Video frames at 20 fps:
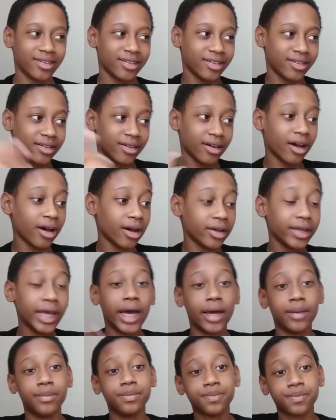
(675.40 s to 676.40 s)
Oh
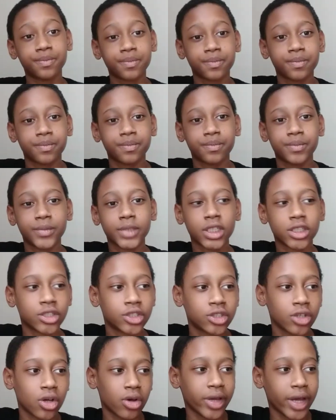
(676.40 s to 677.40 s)
yeah.
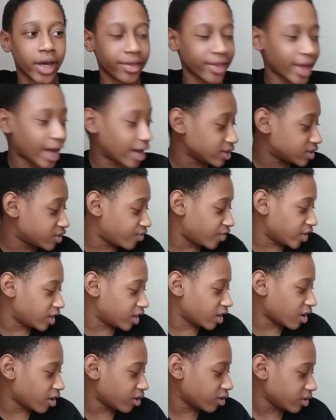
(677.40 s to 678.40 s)
So yeah, that was the
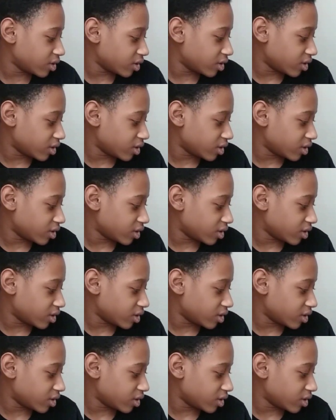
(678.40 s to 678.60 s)
video.